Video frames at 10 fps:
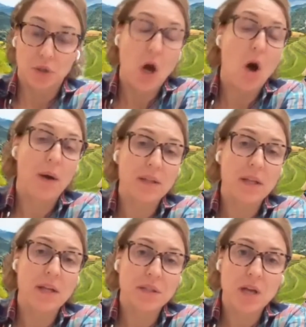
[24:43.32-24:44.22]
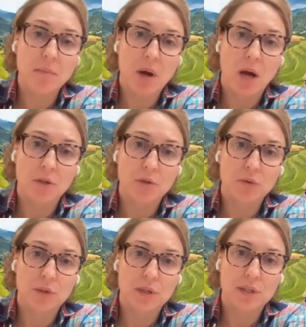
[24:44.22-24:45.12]
so in, in some
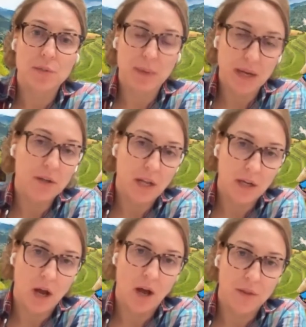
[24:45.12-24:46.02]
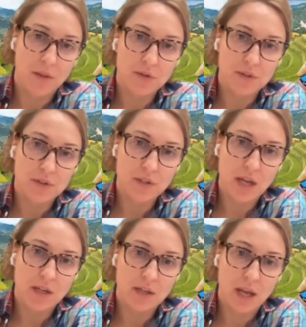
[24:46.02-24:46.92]
countries it's bigger than others
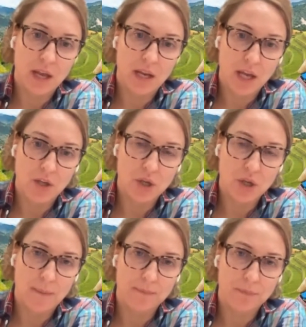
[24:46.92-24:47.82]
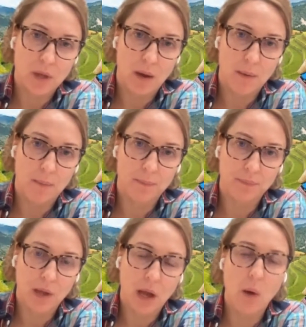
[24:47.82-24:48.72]
in in asia
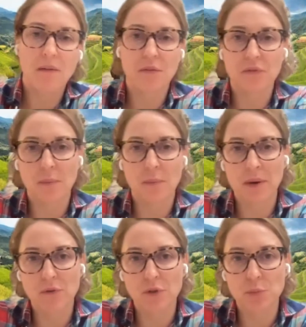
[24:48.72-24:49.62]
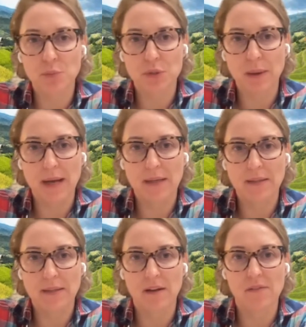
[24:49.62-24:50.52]
um, however, from an average
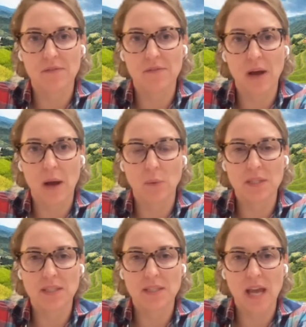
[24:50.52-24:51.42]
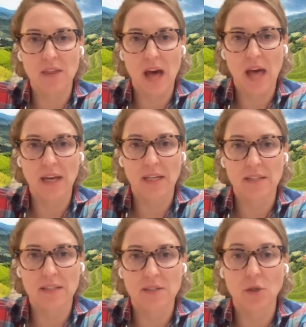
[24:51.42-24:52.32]
perspective, I would say that
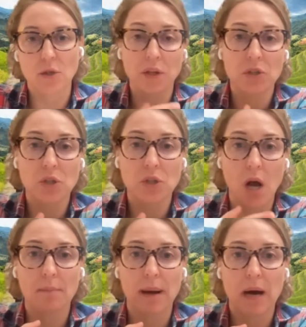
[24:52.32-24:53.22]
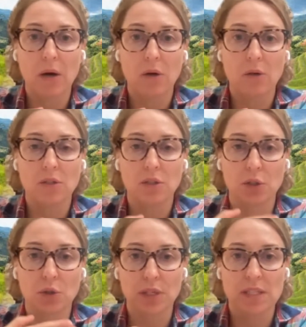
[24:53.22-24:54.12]
it's so when you talk about
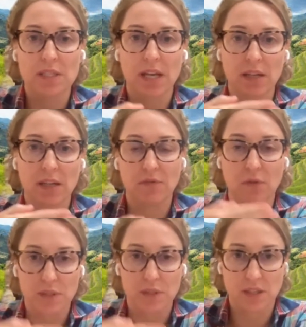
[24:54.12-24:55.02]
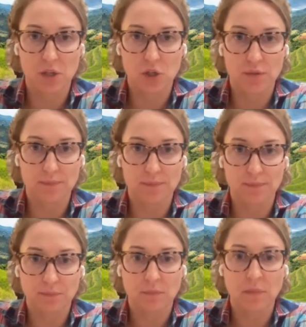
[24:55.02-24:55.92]
decreasing deforestation,
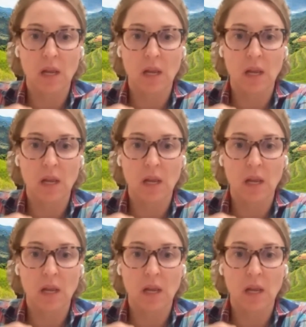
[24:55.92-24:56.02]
